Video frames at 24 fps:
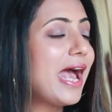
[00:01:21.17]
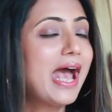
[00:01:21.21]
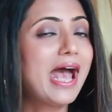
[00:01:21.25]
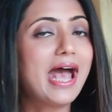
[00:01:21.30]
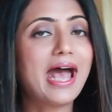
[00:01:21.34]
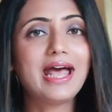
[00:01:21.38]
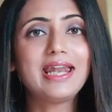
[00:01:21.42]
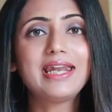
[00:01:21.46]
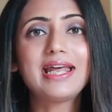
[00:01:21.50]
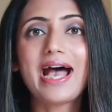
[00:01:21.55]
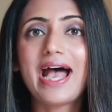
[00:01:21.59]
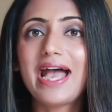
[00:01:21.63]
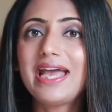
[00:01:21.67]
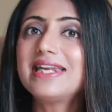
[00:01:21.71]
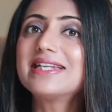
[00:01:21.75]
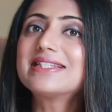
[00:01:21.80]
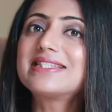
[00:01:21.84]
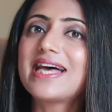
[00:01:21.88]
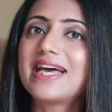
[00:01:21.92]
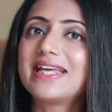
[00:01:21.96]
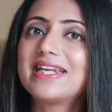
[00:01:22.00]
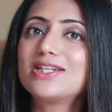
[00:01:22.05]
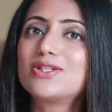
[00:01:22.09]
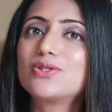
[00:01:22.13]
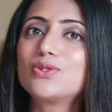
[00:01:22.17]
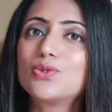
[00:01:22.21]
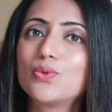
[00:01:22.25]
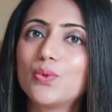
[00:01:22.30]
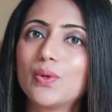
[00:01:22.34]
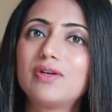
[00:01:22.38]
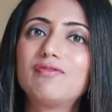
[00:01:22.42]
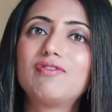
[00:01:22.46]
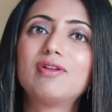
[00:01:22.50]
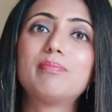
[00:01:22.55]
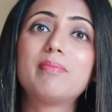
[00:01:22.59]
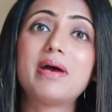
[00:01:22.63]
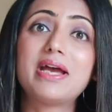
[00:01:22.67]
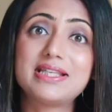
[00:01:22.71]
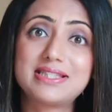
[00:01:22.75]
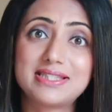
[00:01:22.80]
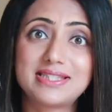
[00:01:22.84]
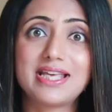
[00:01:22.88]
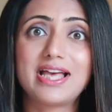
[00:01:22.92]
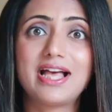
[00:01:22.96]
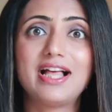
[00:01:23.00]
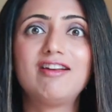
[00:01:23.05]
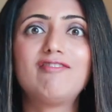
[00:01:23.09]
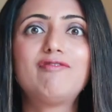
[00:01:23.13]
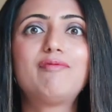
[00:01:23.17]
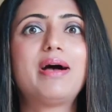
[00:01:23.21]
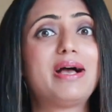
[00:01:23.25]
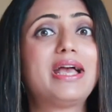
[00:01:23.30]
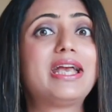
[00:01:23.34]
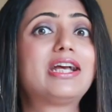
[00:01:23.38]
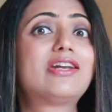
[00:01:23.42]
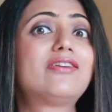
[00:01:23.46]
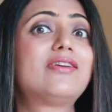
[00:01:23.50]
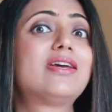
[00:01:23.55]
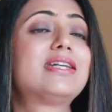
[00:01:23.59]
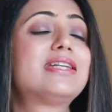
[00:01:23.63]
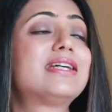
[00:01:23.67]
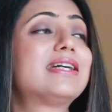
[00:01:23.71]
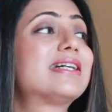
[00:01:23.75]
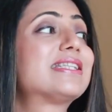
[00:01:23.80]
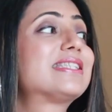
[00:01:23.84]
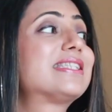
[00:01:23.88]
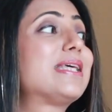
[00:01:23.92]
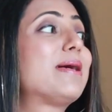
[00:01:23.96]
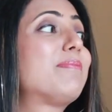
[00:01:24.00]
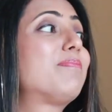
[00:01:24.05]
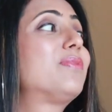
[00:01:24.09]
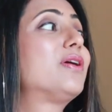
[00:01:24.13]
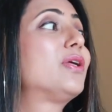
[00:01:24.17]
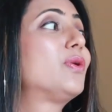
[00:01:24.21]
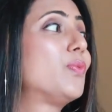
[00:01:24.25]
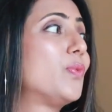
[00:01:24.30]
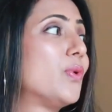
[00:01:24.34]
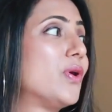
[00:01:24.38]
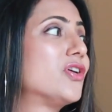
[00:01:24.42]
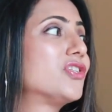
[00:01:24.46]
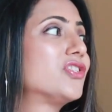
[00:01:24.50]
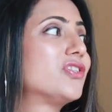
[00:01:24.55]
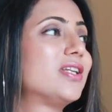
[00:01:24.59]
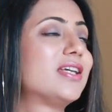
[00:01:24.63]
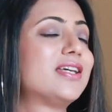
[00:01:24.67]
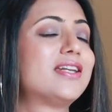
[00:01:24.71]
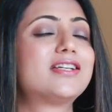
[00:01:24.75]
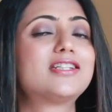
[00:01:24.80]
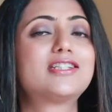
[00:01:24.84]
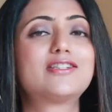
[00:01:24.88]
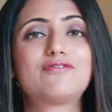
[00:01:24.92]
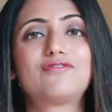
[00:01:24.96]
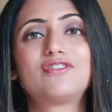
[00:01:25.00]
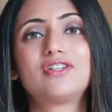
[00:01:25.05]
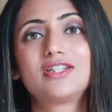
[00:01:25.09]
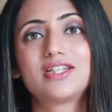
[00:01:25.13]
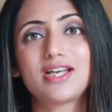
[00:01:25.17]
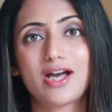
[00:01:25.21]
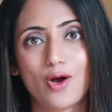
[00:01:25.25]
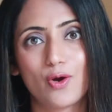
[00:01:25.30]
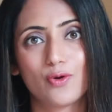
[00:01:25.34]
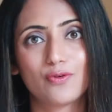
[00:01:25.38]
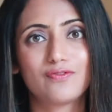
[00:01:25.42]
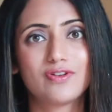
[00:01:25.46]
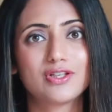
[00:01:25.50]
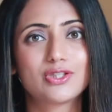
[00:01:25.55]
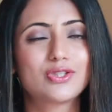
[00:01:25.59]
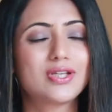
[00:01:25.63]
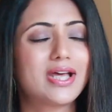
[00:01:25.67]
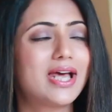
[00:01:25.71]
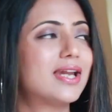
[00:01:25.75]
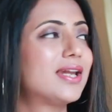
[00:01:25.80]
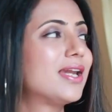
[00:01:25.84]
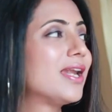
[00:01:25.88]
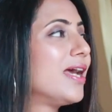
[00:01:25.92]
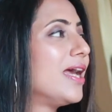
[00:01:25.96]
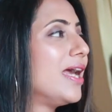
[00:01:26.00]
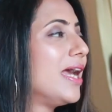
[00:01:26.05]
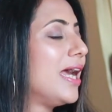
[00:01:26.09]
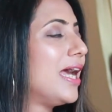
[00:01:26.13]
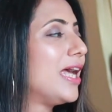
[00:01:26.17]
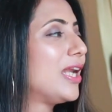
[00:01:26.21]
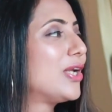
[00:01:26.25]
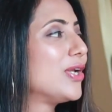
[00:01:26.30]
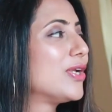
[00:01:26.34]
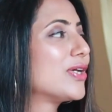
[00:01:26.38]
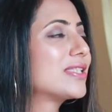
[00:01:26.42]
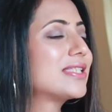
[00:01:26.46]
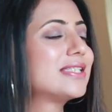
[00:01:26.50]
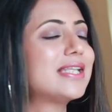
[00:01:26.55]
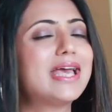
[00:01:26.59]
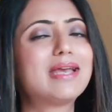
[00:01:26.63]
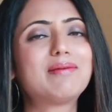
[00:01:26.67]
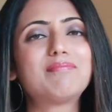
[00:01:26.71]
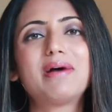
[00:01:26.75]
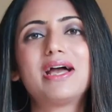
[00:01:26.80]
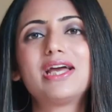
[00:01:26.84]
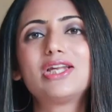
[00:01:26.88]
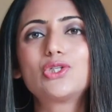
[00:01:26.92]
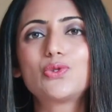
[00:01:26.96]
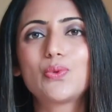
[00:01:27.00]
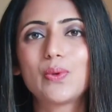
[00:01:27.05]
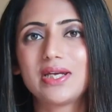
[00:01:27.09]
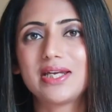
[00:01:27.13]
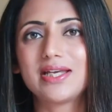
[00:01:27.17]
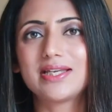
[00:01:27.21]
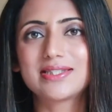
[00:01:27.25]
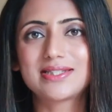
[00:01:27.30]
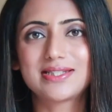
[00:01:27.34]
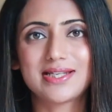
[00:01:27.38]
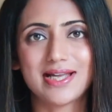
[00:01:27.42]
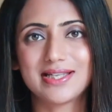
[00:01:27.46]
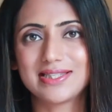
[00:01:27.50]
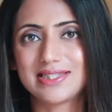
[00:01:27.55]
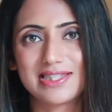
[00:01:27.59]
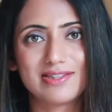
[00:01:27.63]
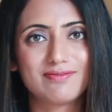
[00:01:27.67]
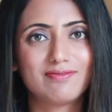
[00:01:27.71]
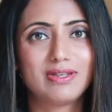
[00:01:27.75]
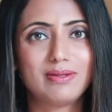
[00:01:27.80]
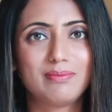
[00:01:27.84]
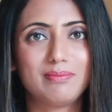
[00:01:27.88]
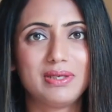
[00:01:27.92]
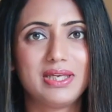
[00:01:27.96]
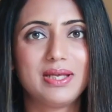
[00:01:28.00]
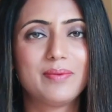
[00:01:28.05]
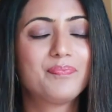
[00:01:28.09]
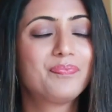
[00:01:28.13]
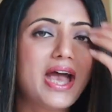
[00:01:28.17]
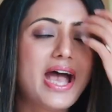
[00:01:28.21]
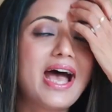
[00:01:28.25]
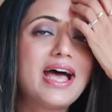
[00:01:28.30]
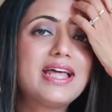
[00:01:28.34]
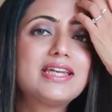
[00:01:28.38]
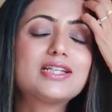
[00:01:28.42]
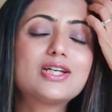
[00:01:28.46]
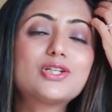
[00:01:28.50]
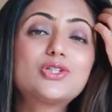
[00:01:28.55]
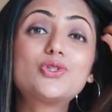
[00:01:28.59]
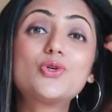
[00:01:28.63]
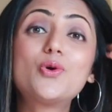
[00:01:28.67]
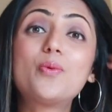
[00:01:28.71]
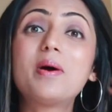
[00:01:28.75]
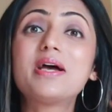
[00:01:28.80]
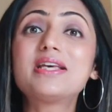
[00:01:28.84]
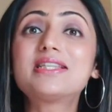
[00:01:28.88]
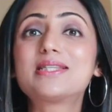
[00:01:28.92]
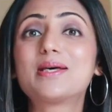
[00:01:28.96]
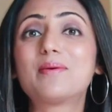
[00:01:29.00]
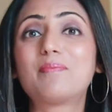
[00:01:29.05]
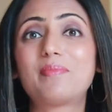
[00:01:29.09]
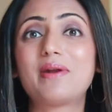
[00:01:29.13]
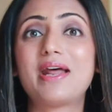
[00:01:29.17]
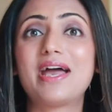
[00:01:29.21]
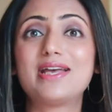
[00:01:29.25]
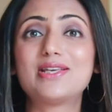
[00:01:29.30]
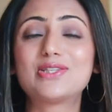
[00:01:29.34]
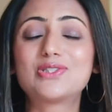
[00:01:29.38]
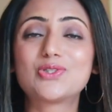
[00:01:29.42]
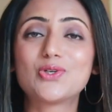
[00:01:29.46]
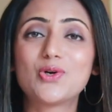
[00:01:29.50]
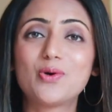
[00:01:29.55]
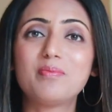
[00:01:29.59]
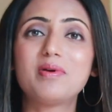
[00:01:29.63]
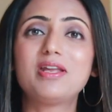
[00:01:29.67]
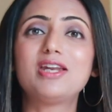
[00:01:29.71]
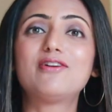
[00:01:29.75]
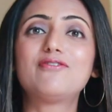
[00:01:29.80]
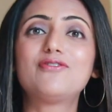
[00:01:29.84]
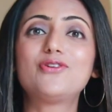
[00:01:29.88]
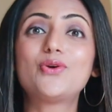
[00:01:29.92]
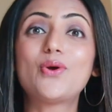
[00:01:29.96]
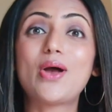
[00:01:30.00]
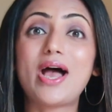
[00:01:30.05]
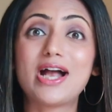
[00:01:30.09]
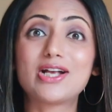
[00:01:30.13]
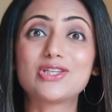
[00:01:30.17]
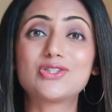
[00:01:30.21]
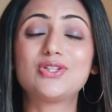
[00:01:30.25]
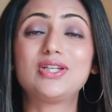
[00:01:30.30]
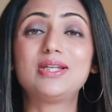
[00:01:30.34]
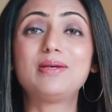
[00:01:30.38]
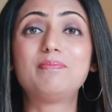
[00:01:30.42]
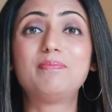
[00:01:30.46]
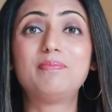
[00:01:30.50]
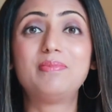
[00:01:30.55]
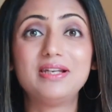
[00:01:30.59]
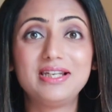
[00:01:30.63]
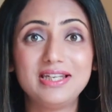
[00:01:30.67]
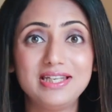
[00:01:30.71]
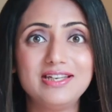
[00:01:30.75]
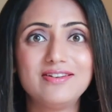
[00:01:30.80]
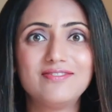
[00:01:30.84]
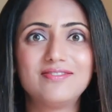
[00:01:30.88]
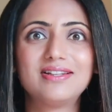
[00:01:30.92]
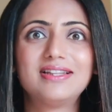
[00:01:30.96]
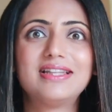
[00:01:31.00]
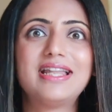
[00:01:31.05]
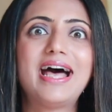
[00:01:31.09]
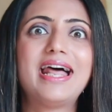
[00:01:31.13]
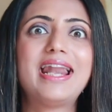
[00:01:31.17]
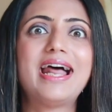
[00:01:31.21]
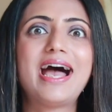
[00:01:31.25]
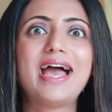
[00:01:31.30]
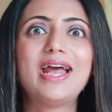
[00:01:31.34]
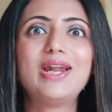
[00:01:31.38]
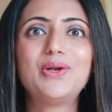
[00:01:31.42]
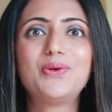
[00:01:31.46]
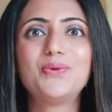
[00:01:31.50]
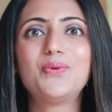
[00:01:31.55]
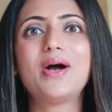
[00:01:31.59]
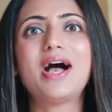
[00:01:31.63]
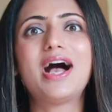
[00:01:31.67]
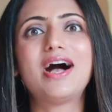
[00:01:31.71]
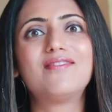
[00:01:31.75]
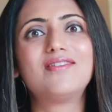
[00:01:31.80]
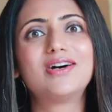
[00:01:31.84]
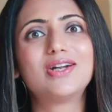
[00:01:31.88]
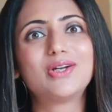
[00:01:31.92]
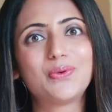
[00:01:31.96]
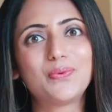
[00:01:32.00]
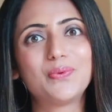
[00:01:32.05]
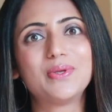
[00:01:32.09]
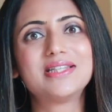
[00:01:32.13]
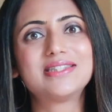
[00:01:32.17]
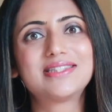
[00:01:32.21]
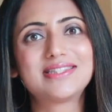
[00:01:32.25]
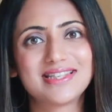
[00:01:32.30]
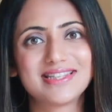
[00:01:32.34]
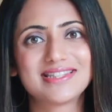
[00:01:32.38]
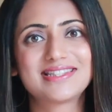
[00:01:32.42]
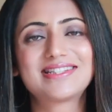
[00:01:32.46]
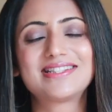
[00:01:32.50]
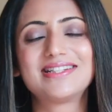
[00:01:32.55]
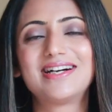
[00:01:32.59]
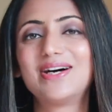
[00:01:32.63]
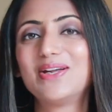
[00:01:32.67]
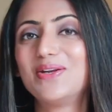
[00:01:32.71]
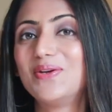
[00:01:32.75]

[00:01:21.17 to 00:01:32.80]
And I decided to do it with myself by creating a separate version in a different outfit so that it looks like my twin is dancing with me. And to my surprise, so many of you actually believed that I do have a twin sister.